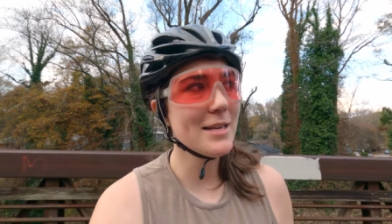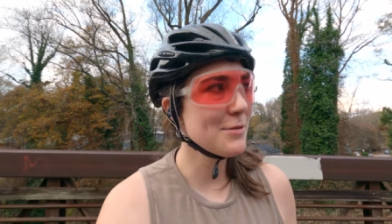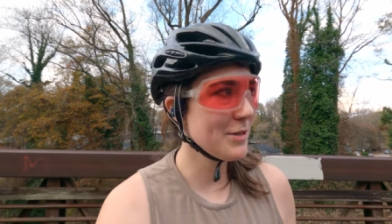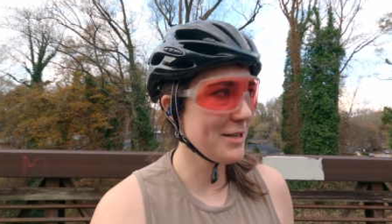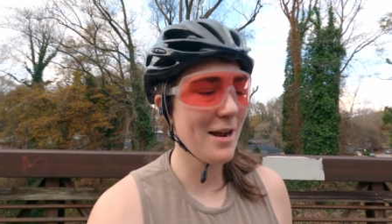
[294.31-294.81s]
I
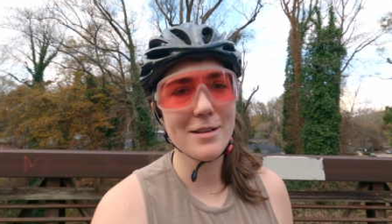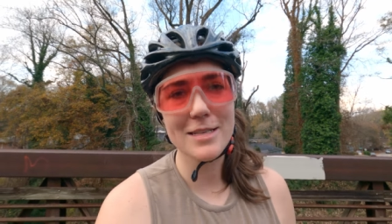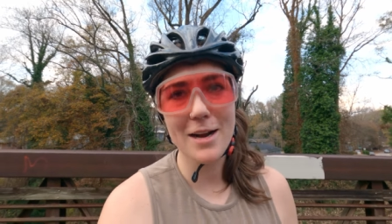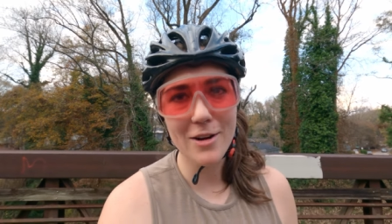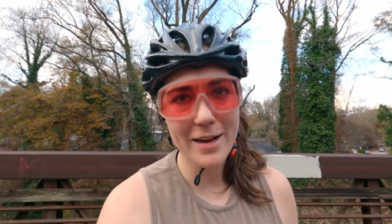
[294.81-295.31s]
switched it out
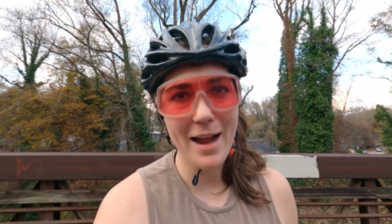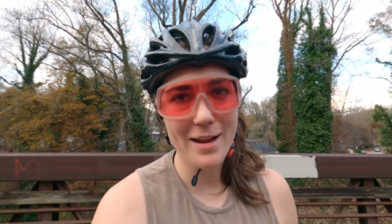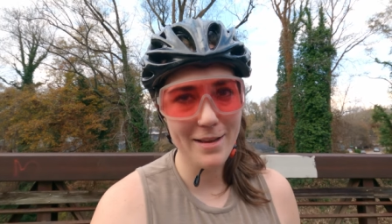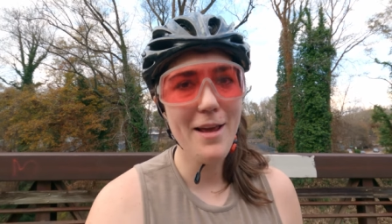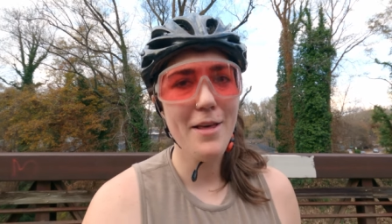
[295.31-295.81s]
because I already
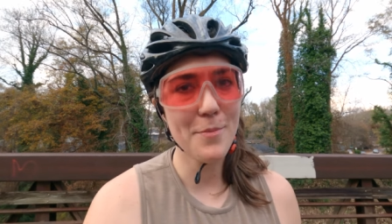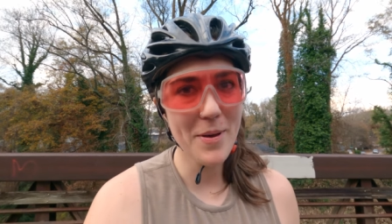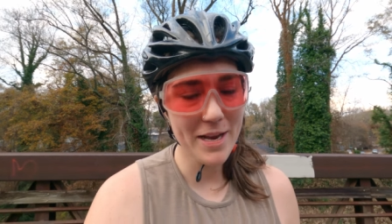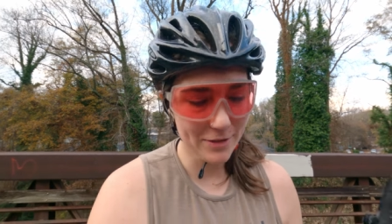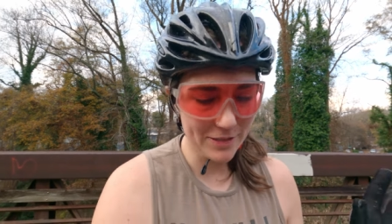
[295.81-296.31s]
had the
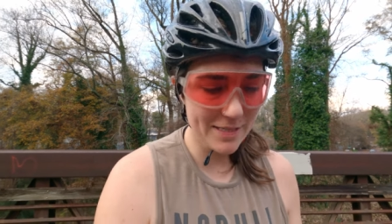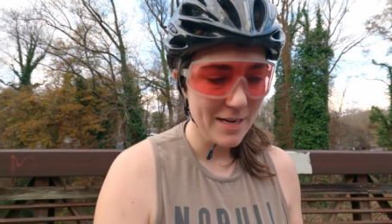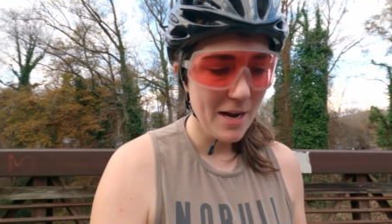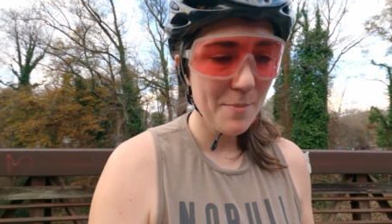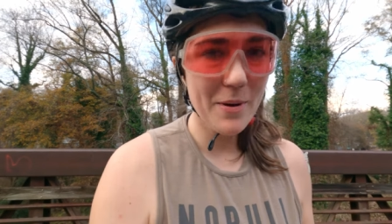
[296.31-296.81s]
pedals,
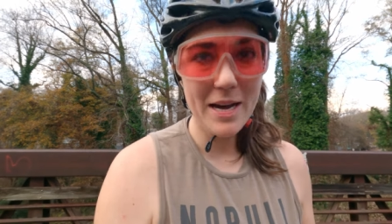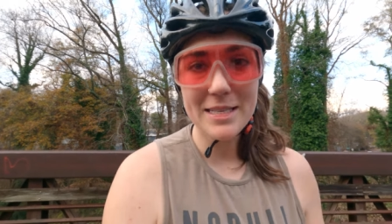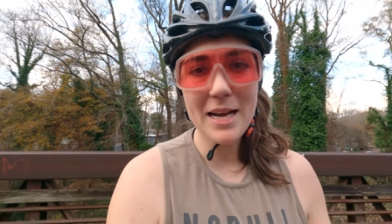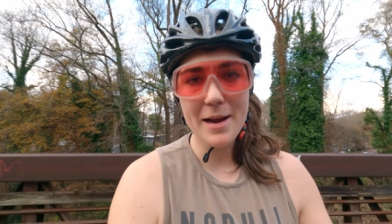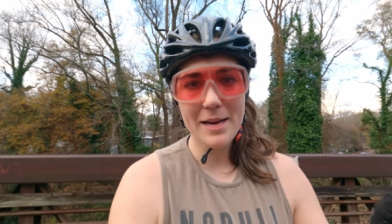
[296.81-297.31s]

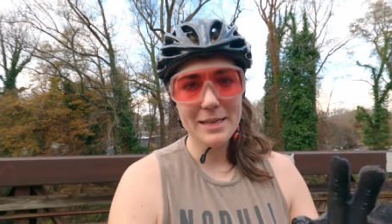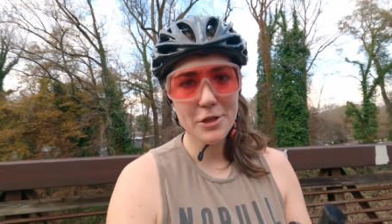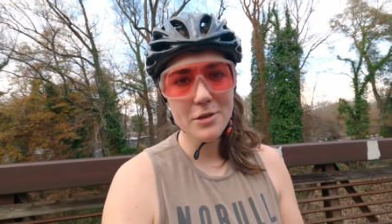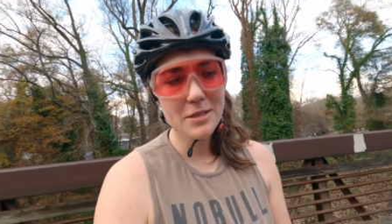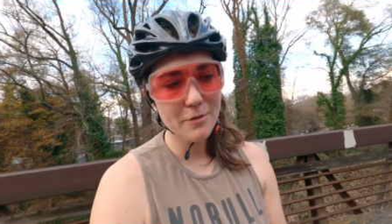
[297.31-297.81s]
but I
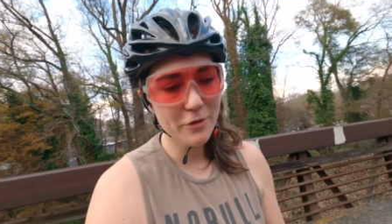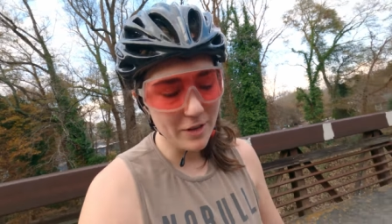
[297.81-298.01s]
chose